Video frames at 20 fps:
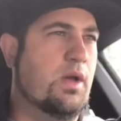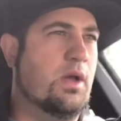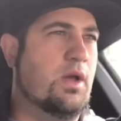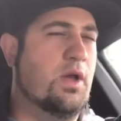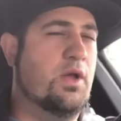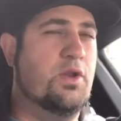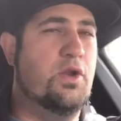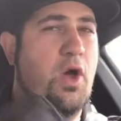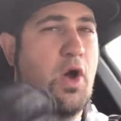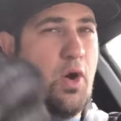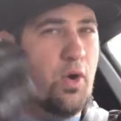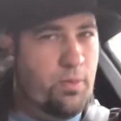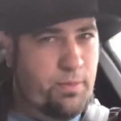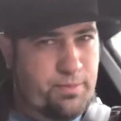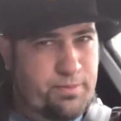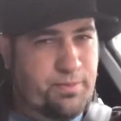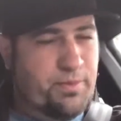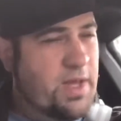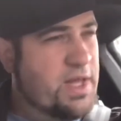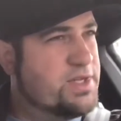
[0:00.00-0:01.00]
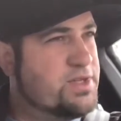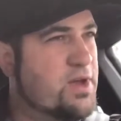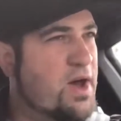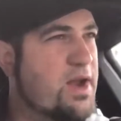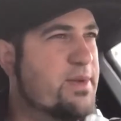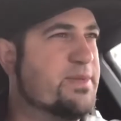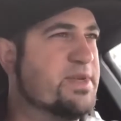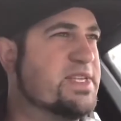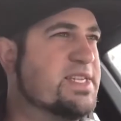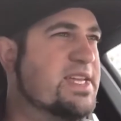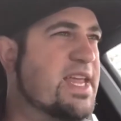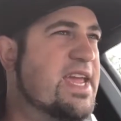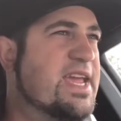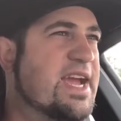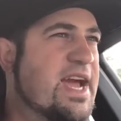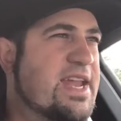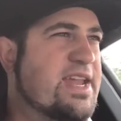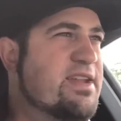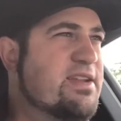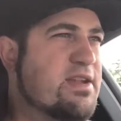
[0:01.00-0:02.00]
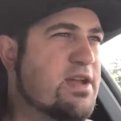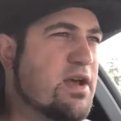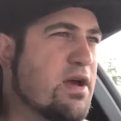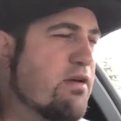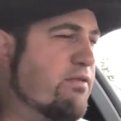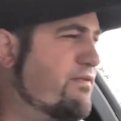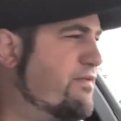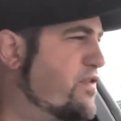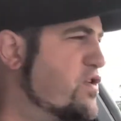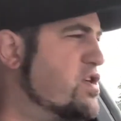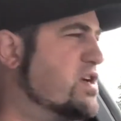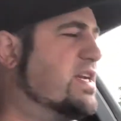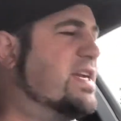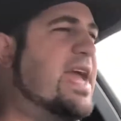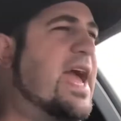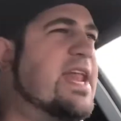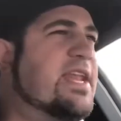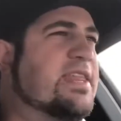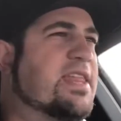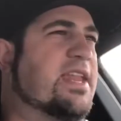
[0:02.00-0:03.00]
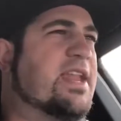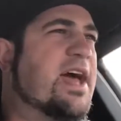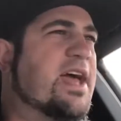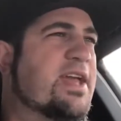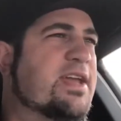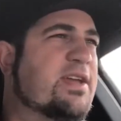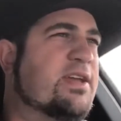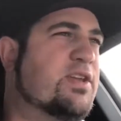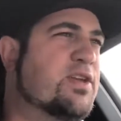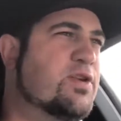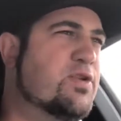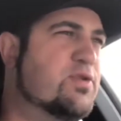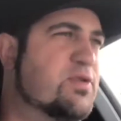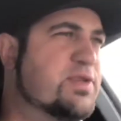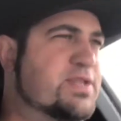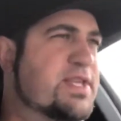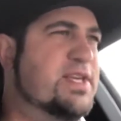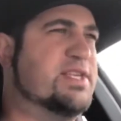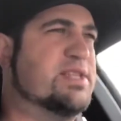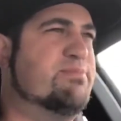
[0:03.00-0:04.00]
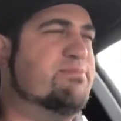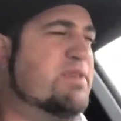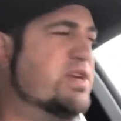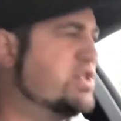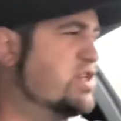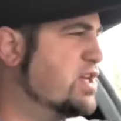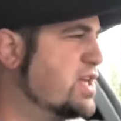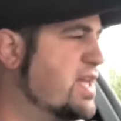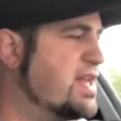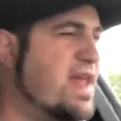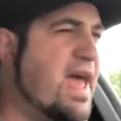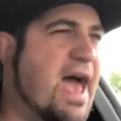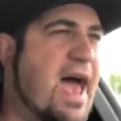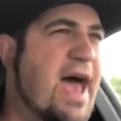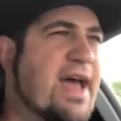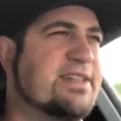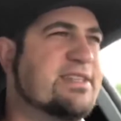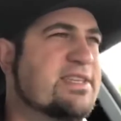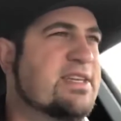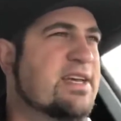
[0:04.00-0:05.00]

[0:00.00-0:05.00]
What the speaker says: No, it's not a mistake. I didn't forget that I used this Michigan hat